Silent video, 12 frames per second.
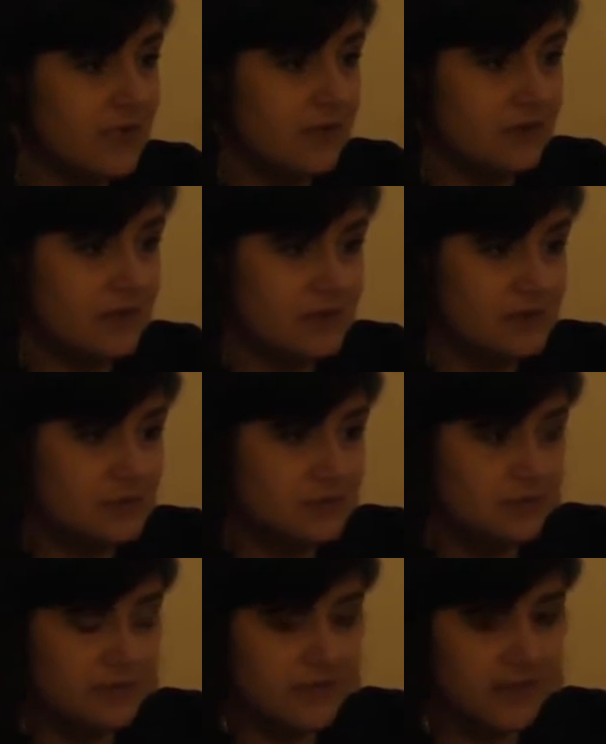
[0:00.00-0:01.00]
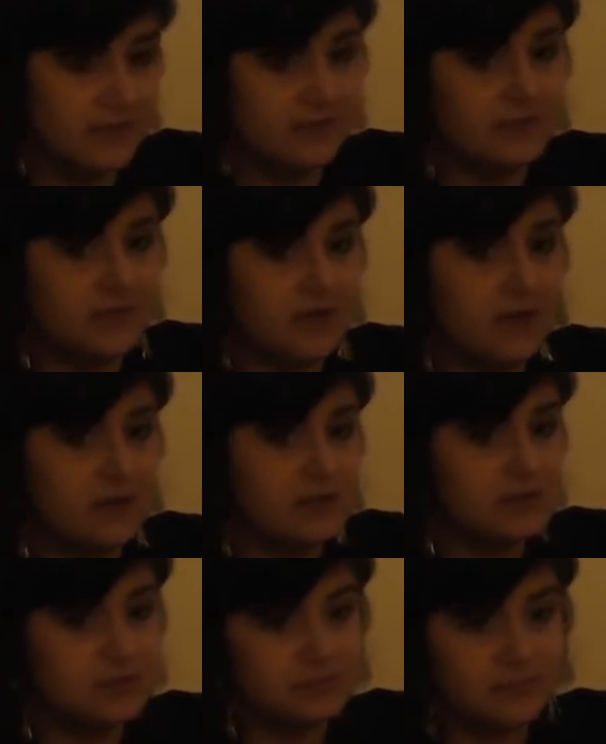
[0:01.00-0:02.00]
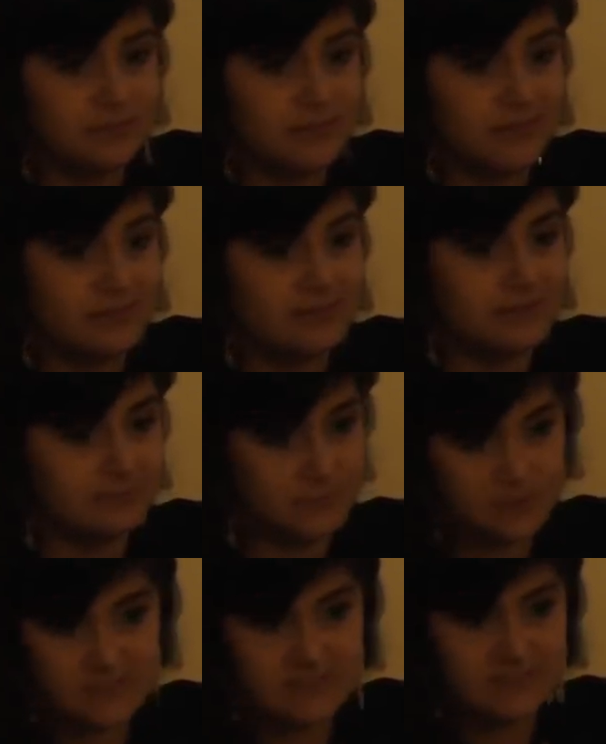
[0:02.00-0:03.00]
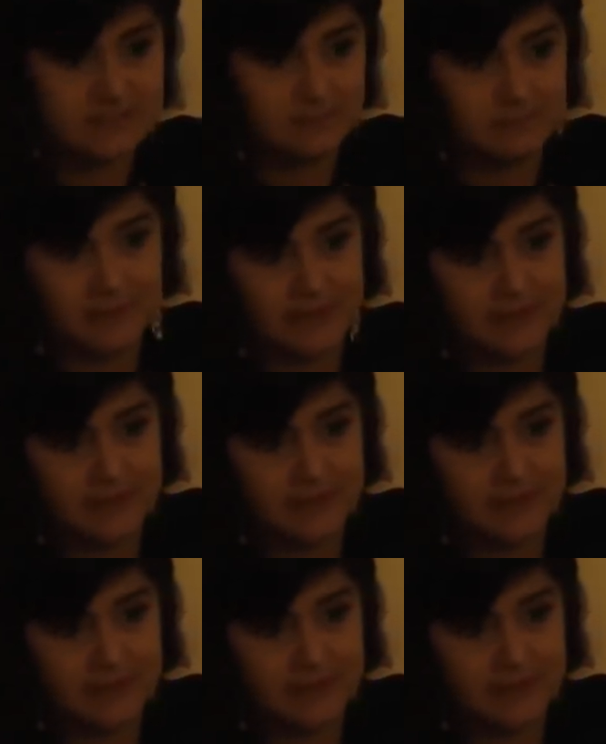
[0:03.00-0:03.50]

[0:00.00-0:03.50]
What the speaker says: are not allowed to be buried in Muslim